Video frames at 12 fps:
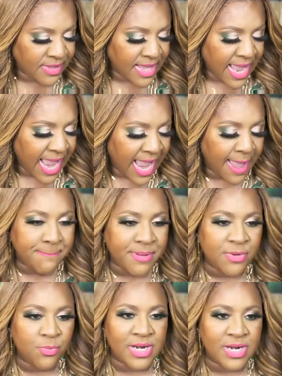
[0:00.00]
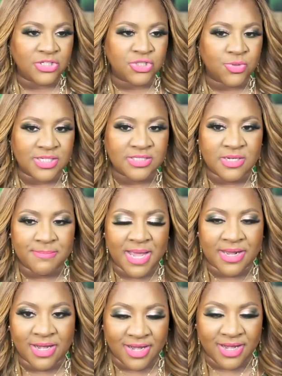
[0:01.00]
happened when I trusted my
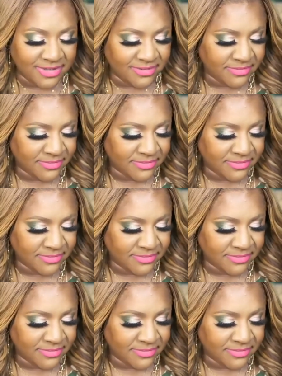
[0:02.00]
gut